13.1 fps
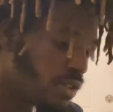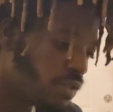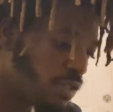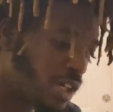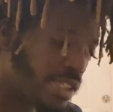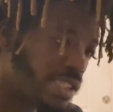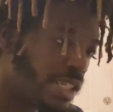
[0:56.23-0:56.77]

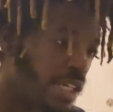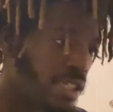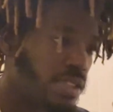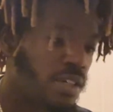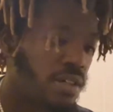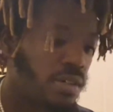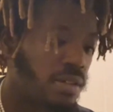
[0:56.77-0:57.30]
First day, you
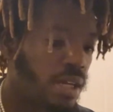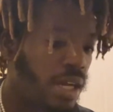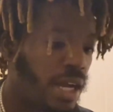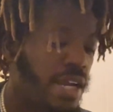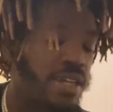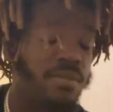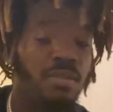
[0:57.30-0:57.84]
know,
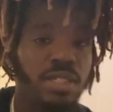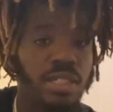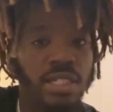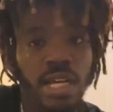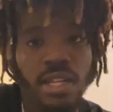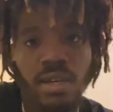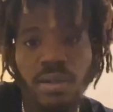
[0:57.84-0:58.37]
I didn't really
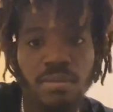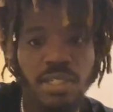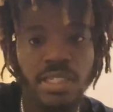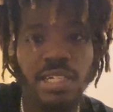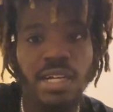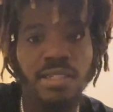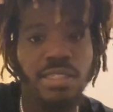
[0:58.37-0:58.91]
get up
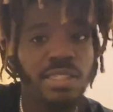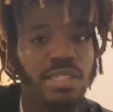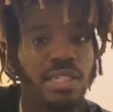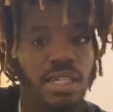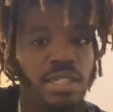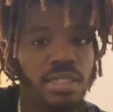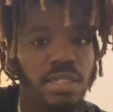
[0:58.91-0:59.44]
because I was just
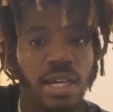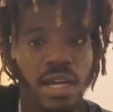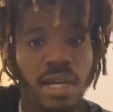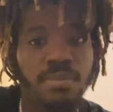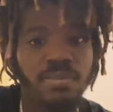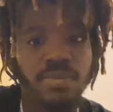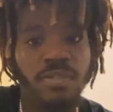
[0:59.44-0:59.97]
like, nah,
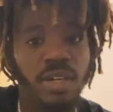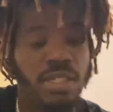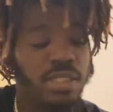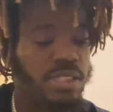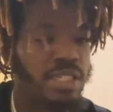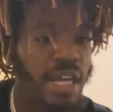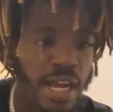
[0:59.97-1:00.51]
I'm
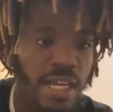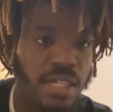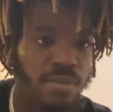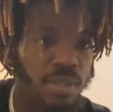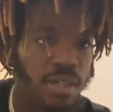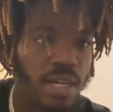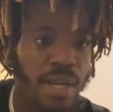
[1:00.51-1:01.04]
fucking tired,
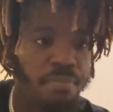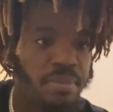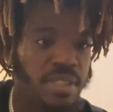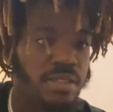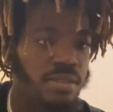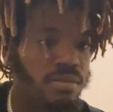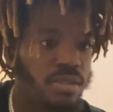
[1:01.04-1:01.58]
but I've
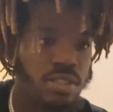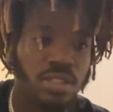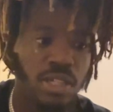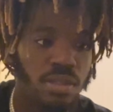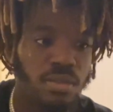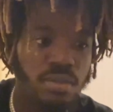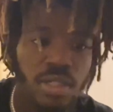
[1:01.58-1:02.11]
been, you
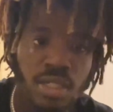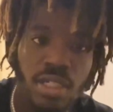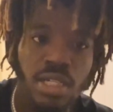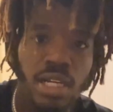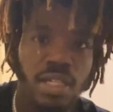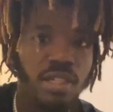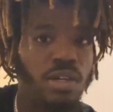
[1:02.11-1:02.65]
know,
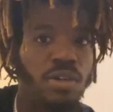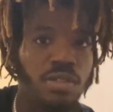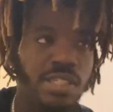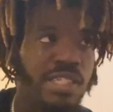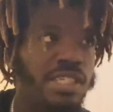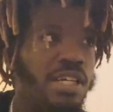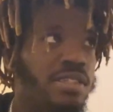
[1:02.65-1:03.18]
in the holding
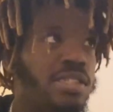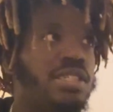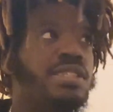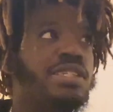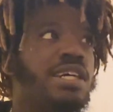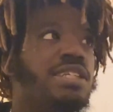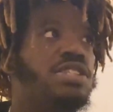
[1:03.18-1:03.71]
you since like